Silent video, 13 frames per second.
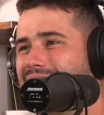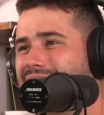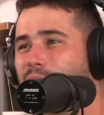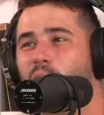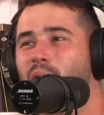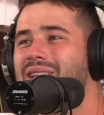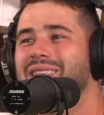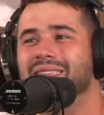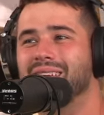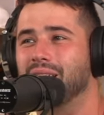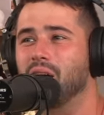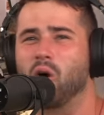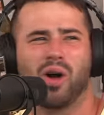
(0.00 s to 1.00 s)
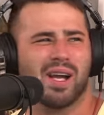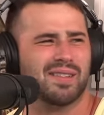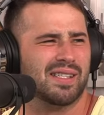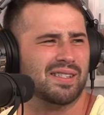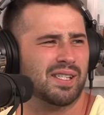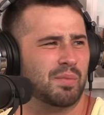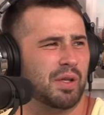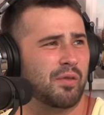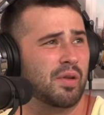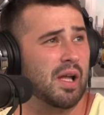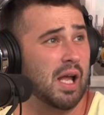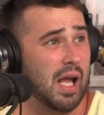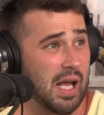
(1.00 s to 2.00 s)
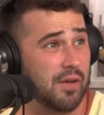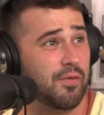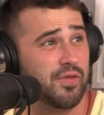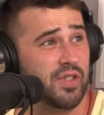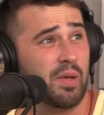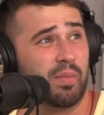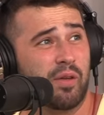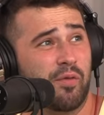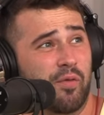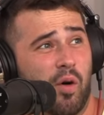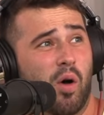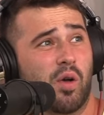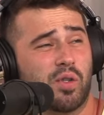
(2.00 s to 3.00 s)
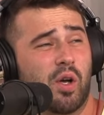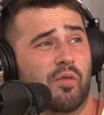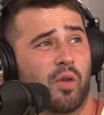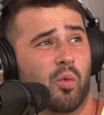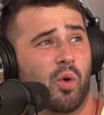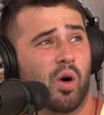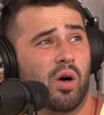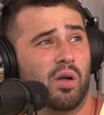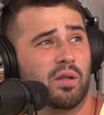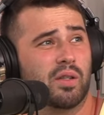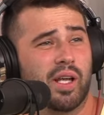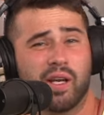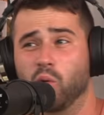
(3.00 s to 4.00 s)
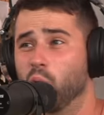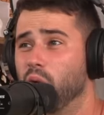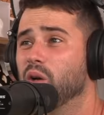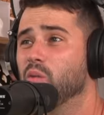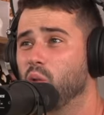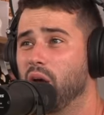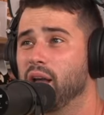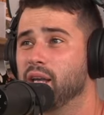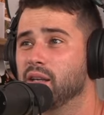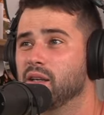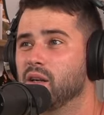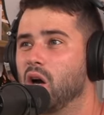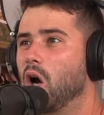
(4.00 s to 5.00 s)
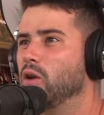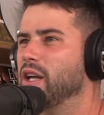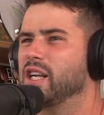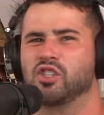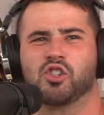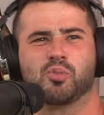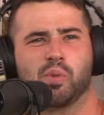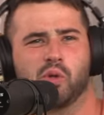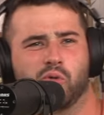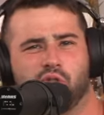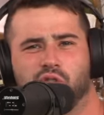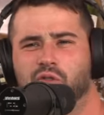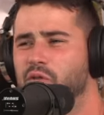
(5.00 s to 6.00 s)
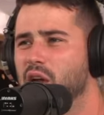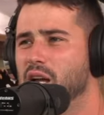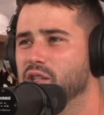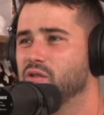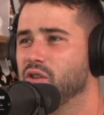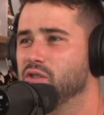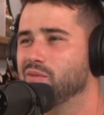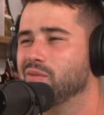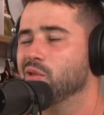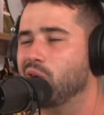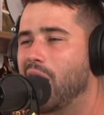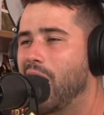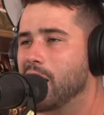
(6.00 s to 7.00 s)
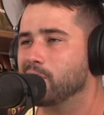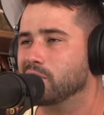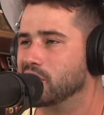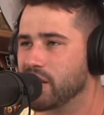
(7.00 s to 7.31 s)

the one thing, or I see something. If something falls off the wall in a weird way, or like a spoon just flies across the dude, I'm